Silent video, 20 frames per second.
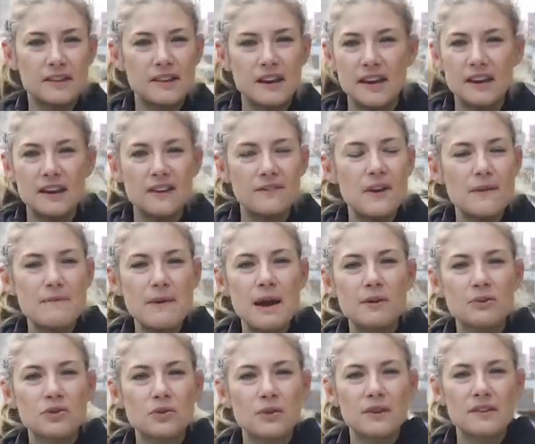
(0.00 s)
scene if I'm
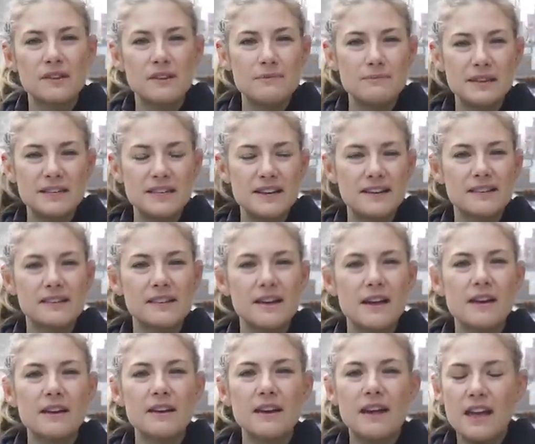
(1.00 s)
outdoors in midday
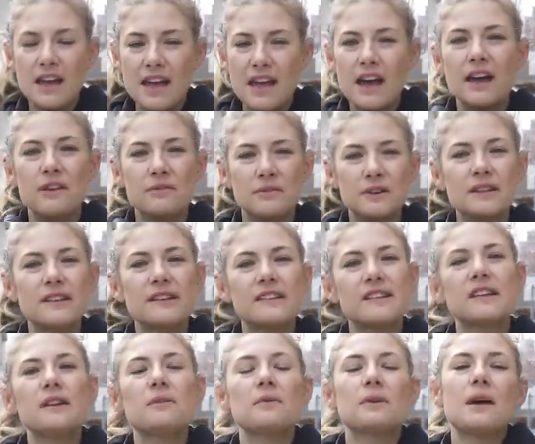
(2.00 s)
sun and really
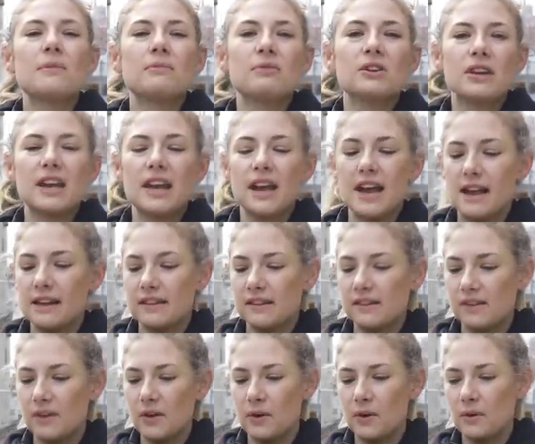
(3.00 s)
see what I'm looking at.
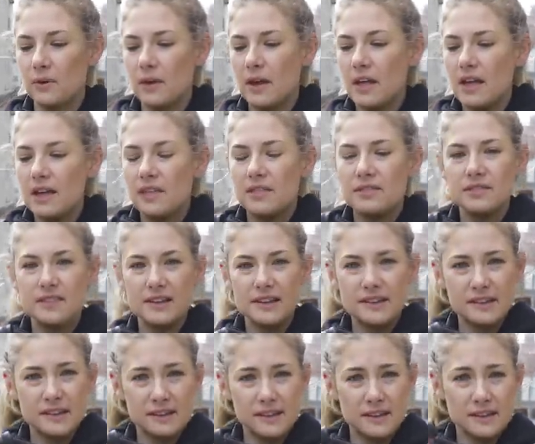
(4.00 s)
So
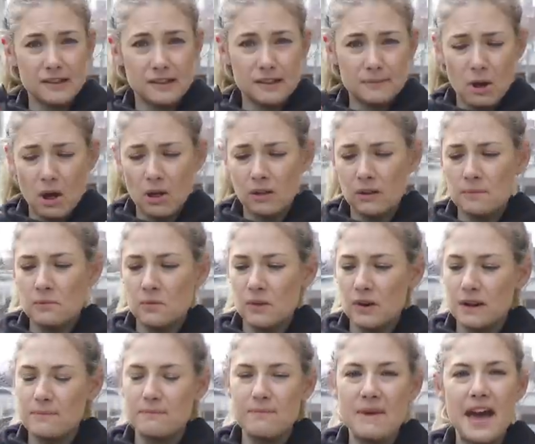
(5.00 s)
this is a smaller, more
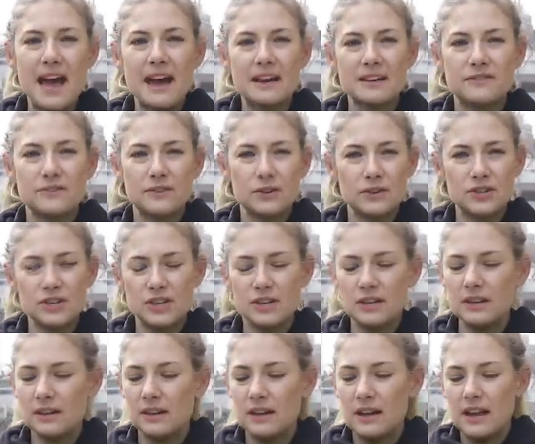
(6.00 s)
compact
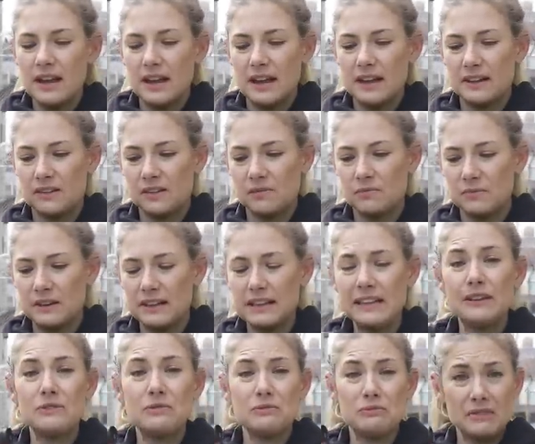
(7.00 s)
version. It's
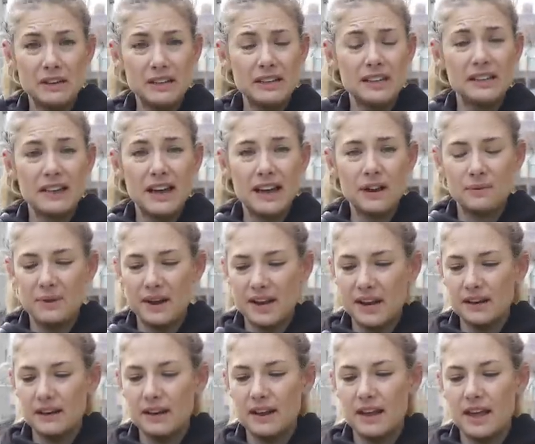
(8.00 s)
really, really
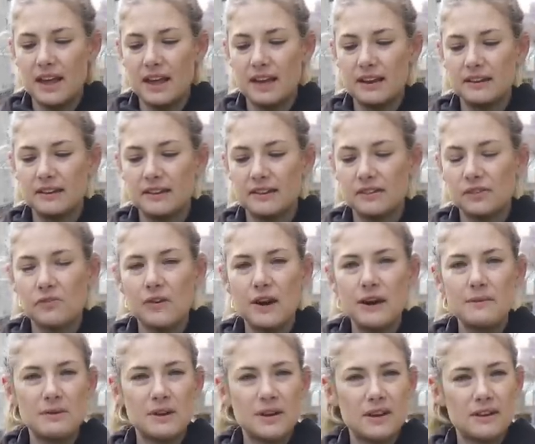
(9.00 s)
lightweight, and it's
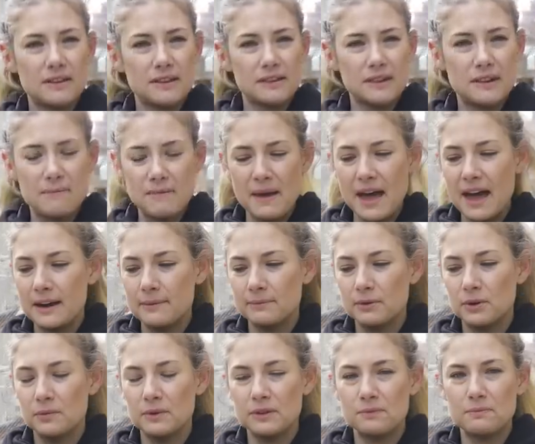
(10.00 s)
great because it's
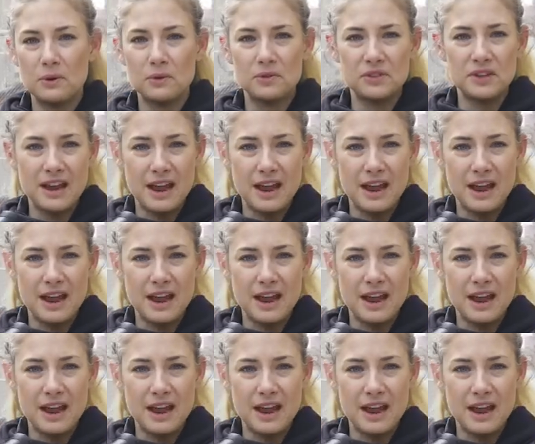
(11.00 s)
compatible with both